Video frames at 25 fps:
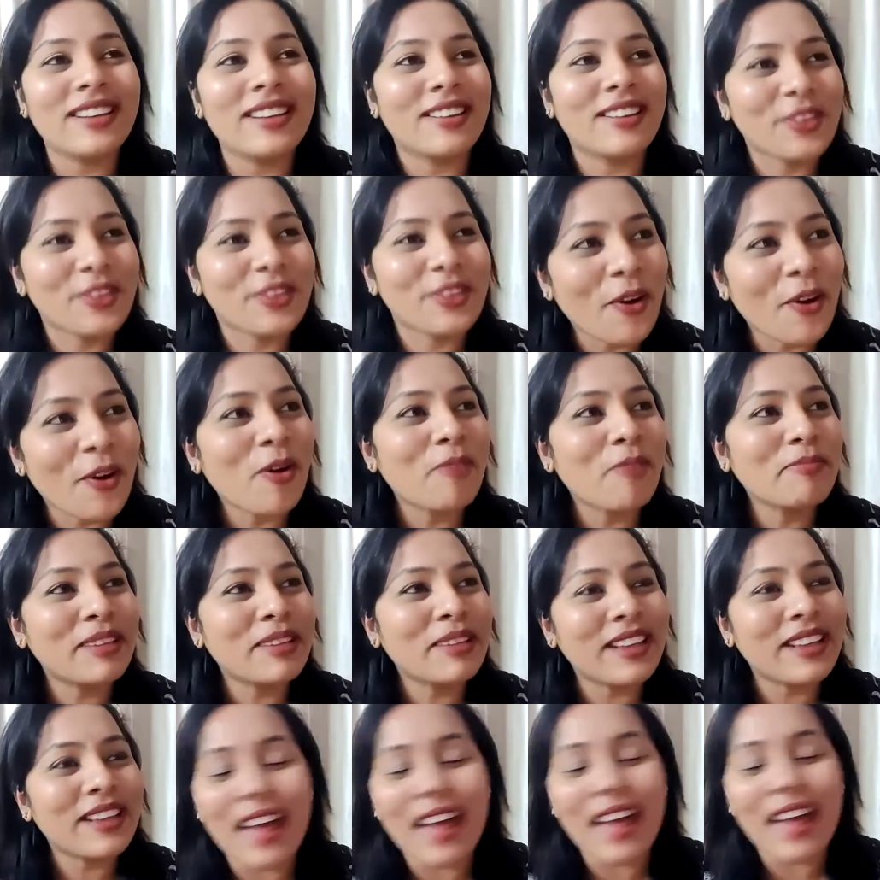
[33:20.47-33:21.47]

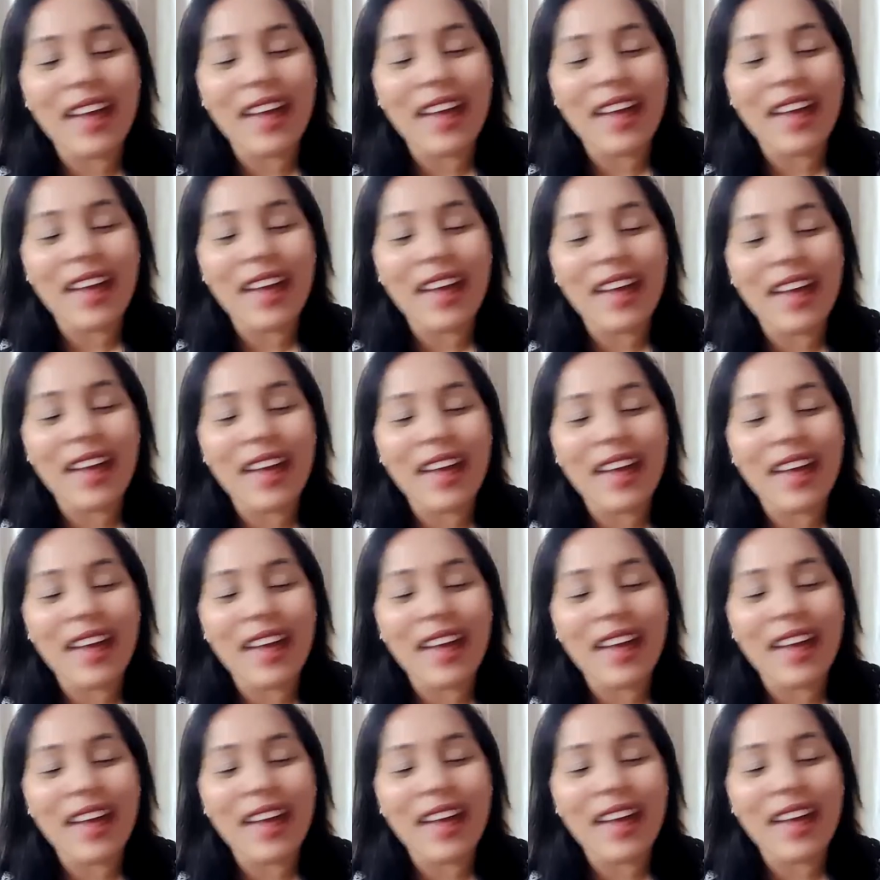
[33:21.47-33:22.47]
normal, average
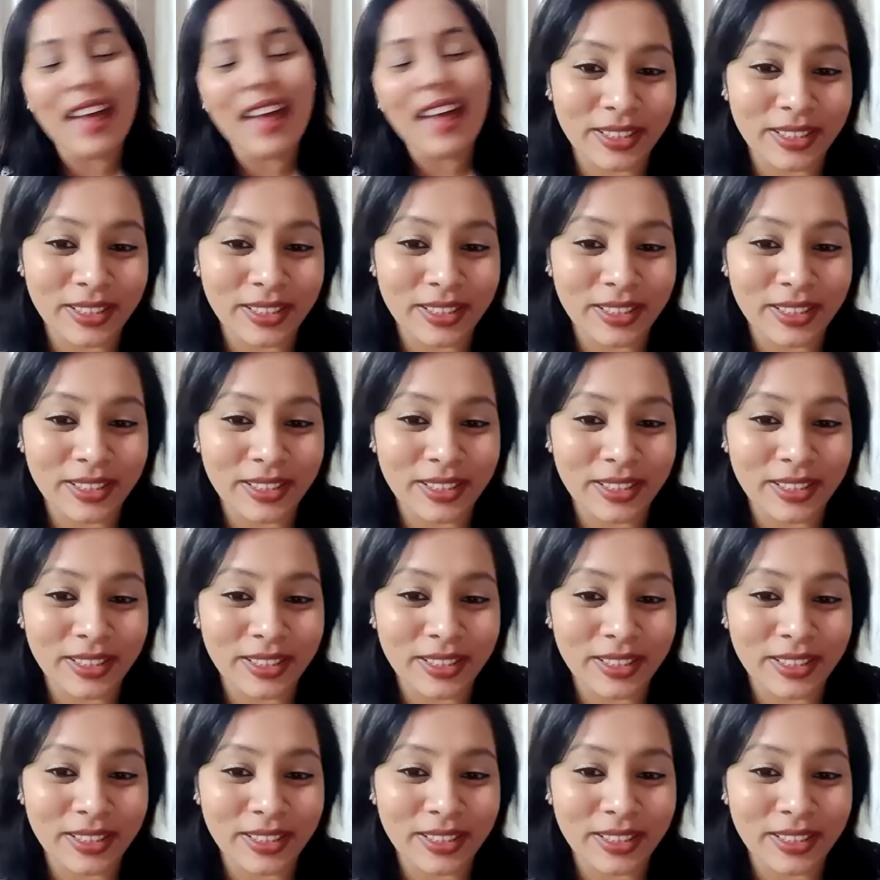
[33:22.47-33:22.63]
student,